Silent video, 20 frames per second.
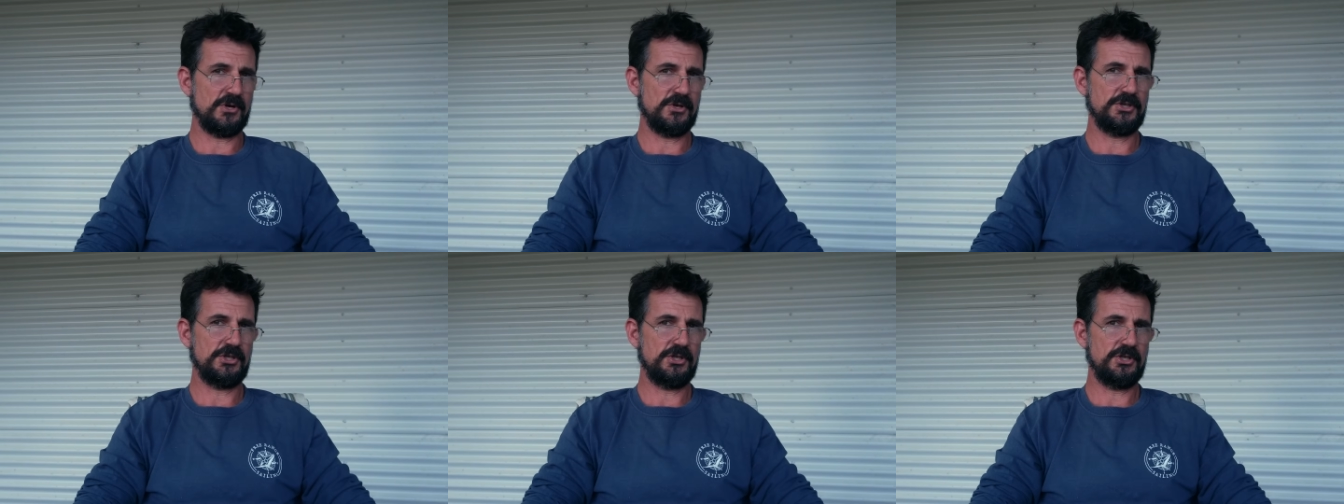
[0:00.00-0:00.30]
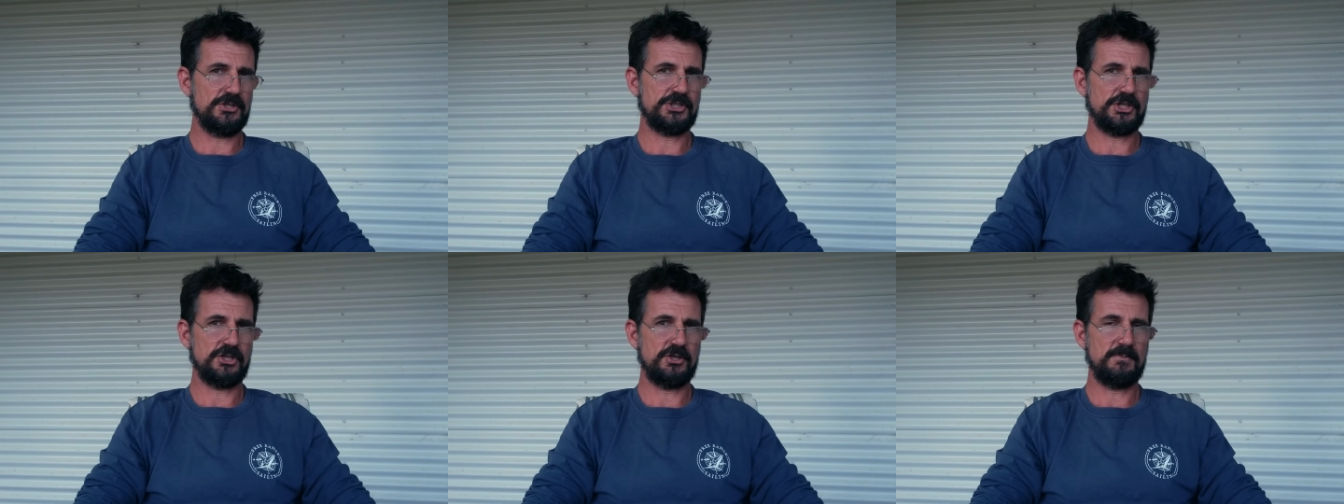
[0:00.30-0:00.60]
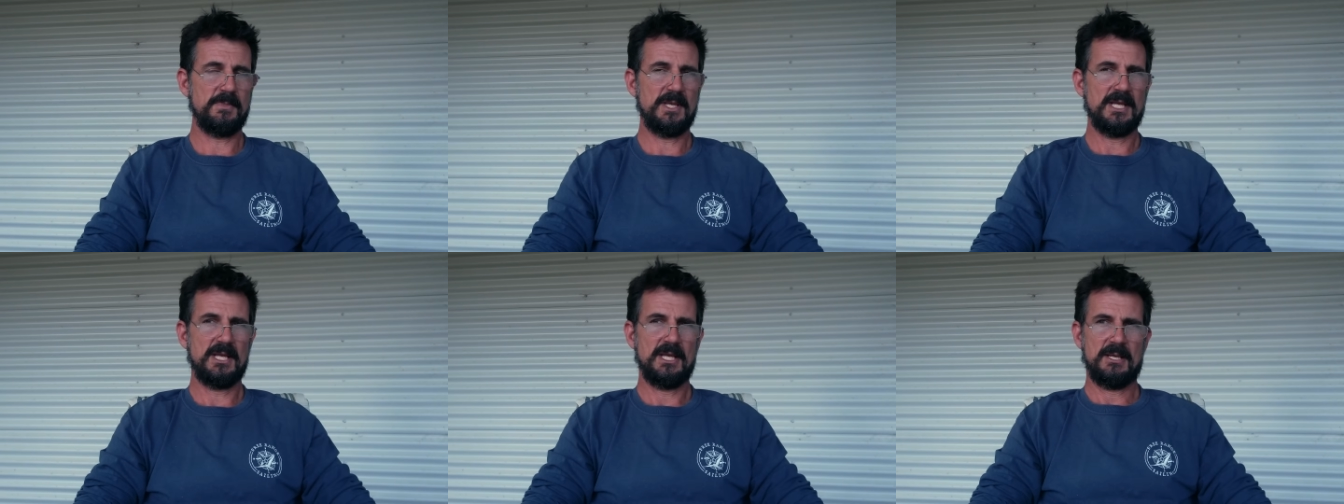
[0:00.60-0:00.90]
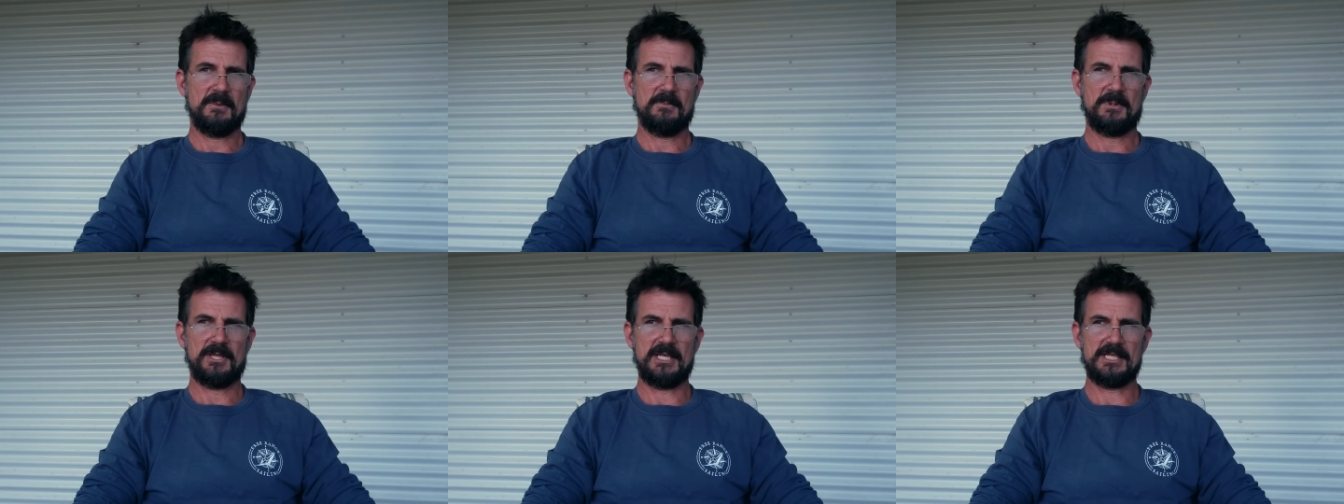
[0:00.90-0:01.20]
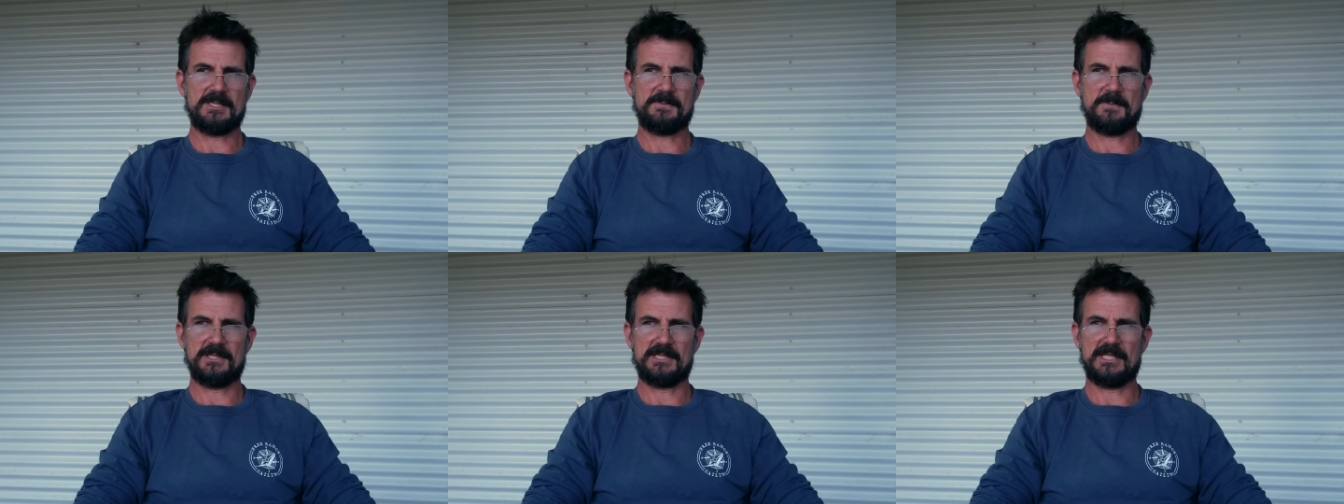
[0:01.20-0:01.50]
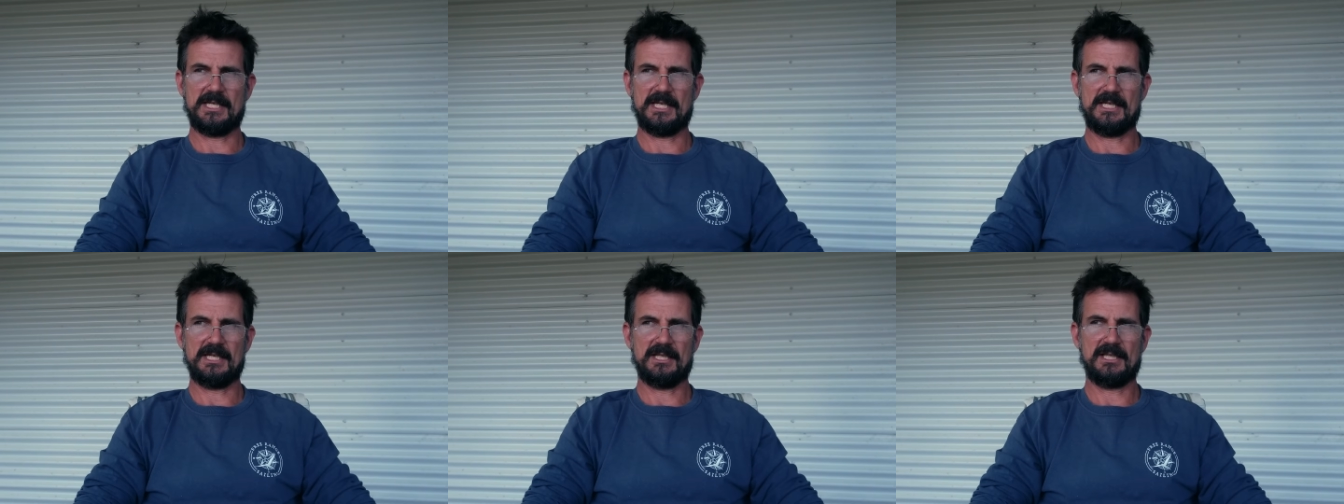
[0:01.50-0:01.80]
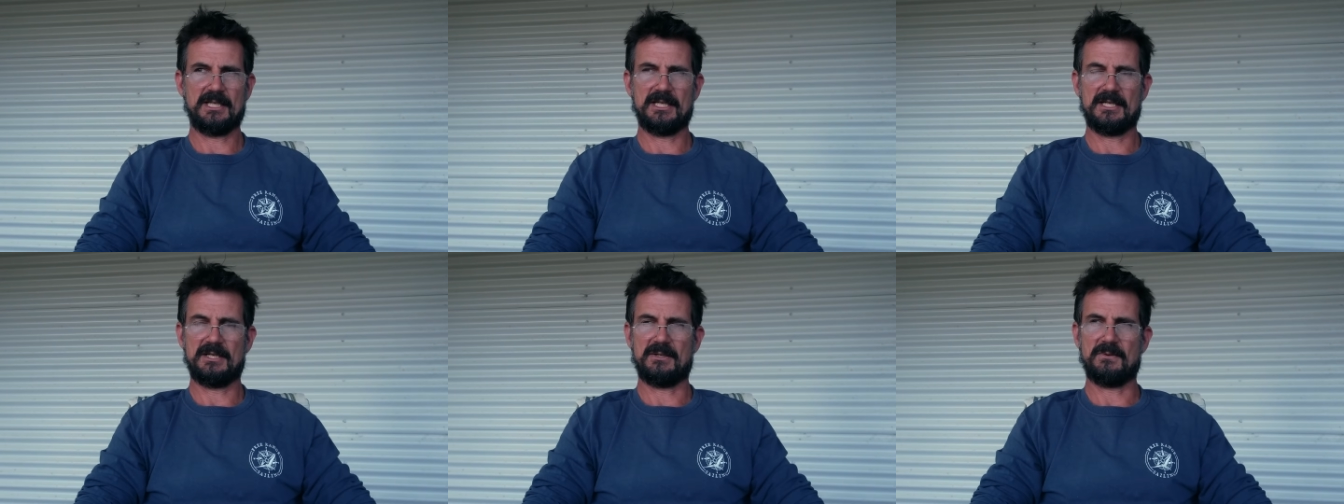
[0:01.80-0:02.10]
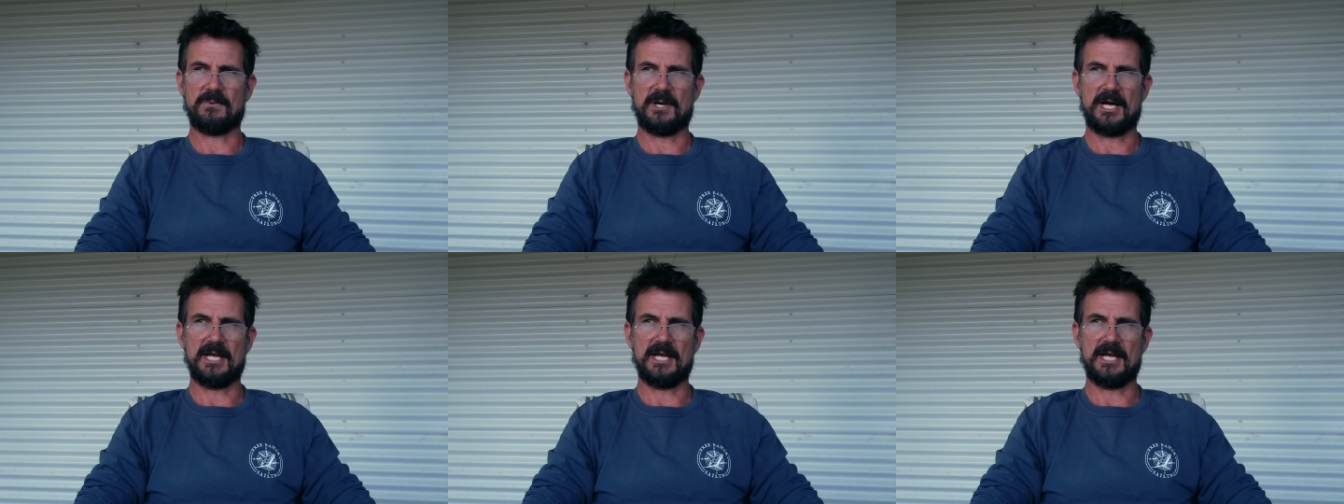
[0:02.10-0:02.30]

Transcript: on YouTube, but this particular